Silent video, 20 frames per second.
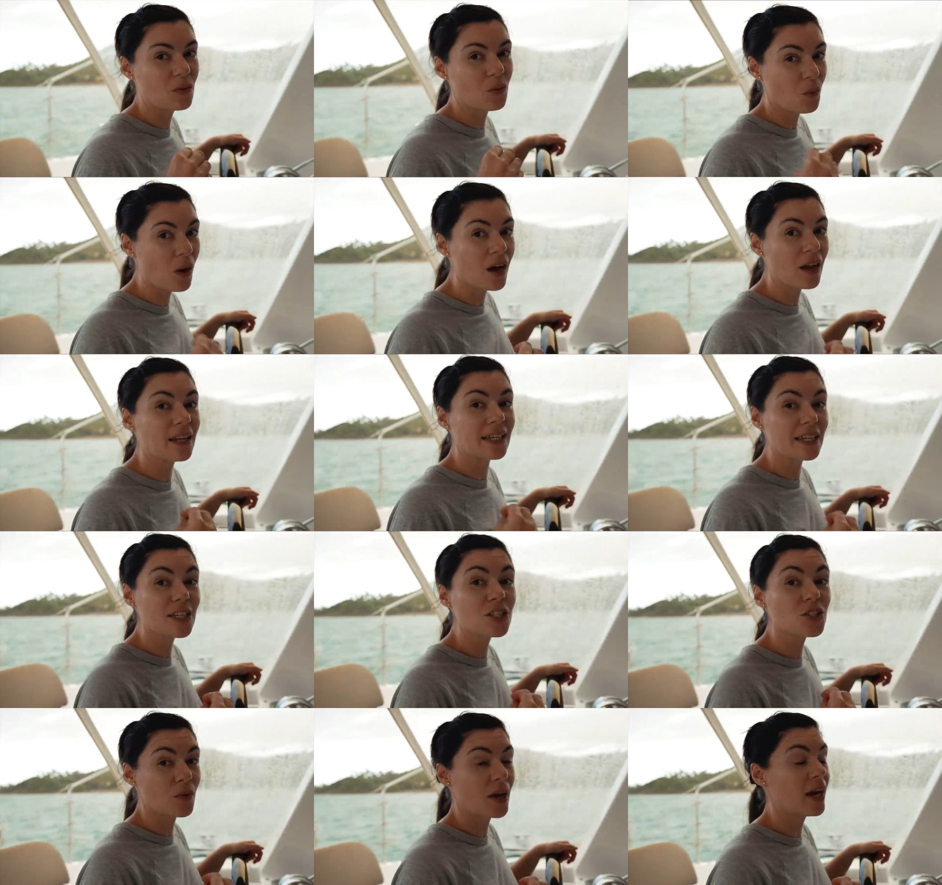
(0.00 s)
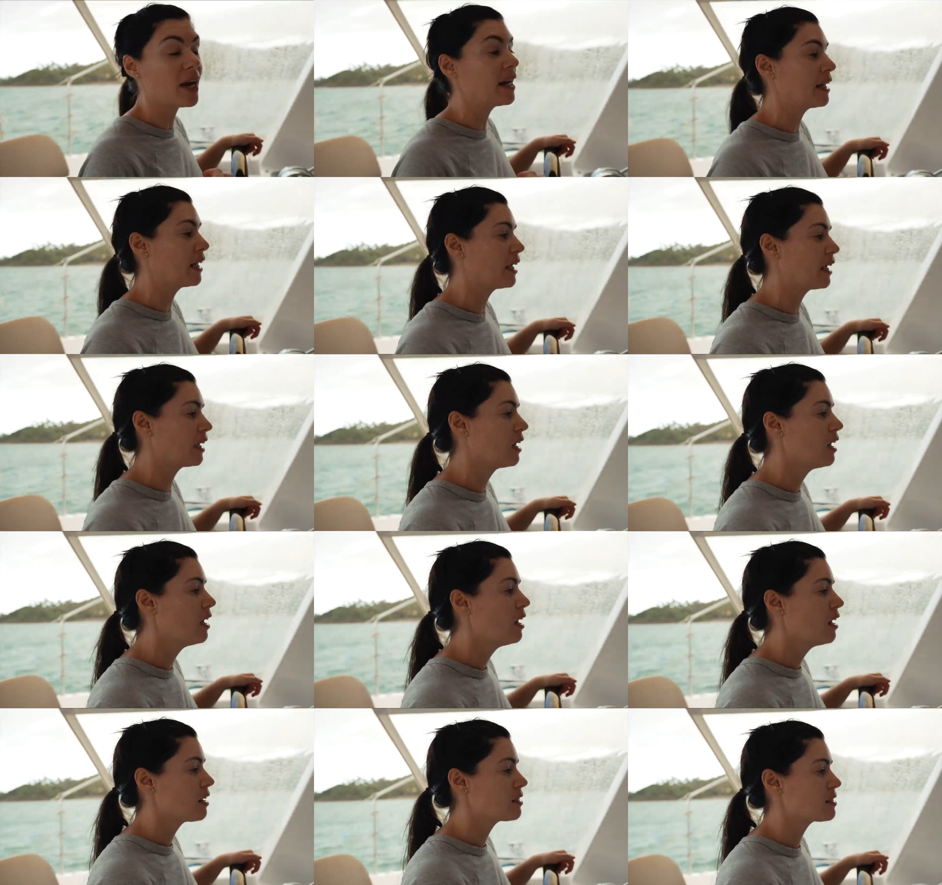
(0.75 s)
while it is raining,
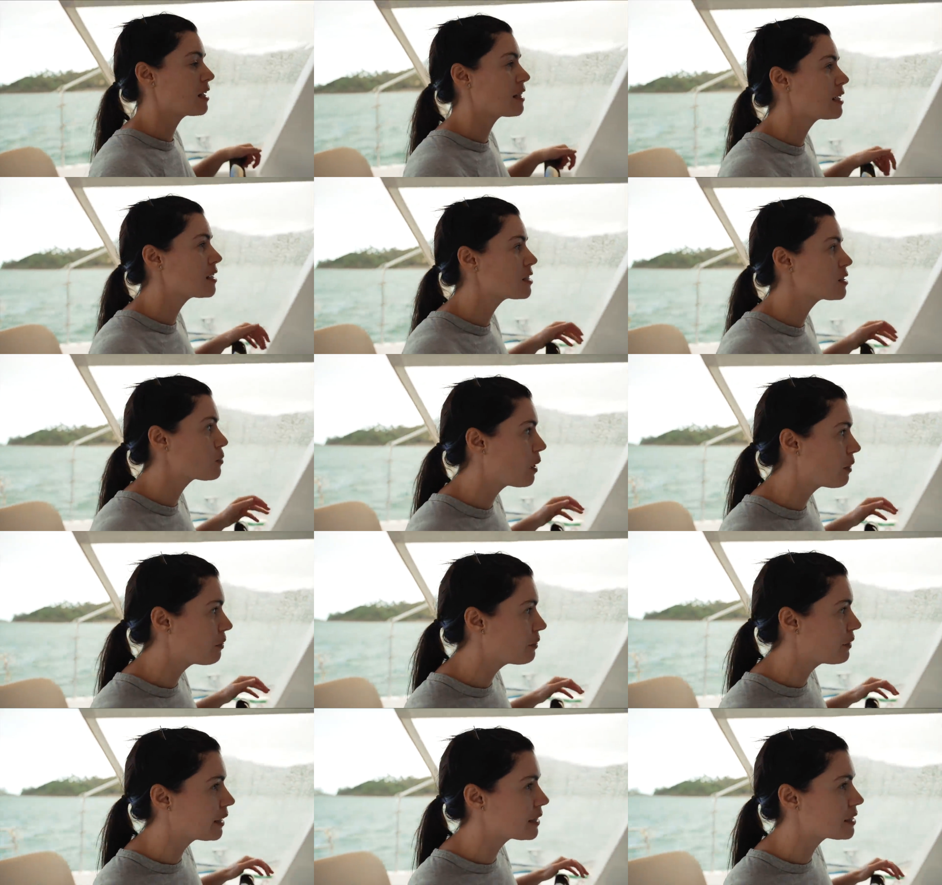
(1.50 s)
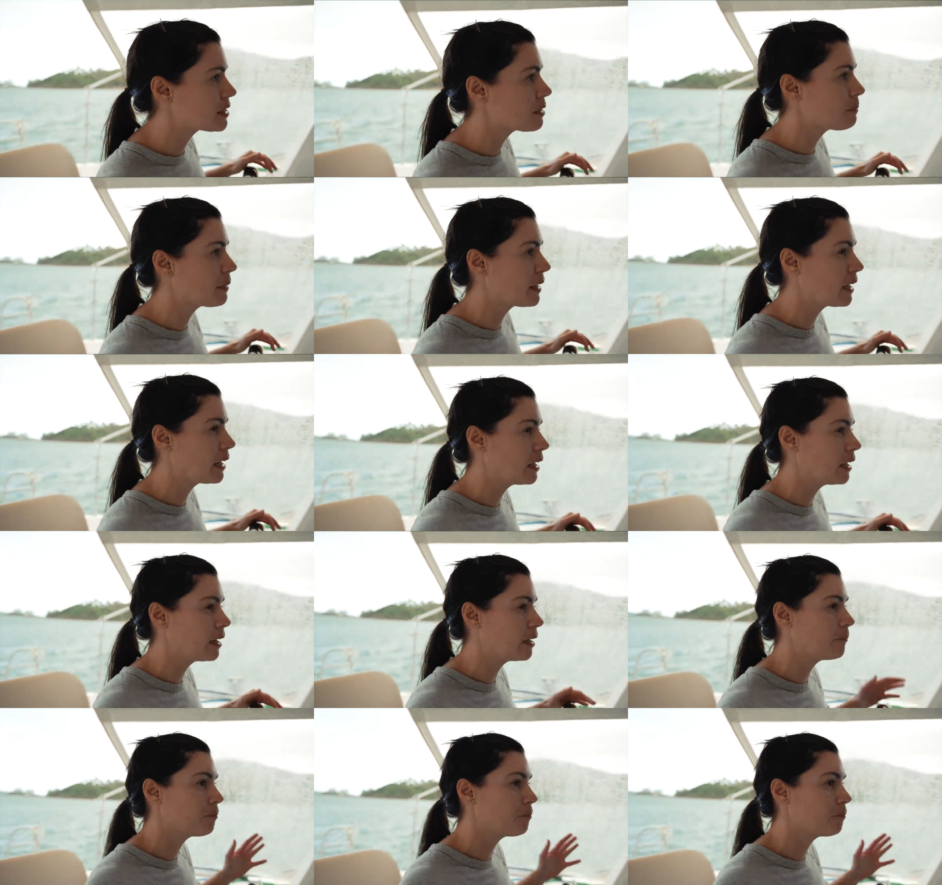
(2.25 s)
because I think it's one thing to be